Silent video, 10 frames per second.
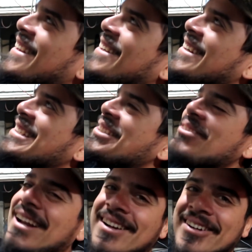Honestly,
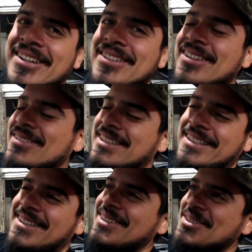when I heard it, dude, I was
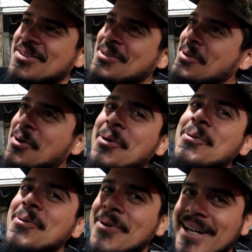like, there's no
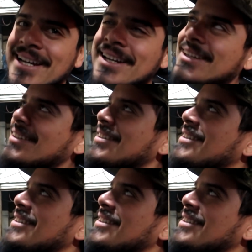way, dude.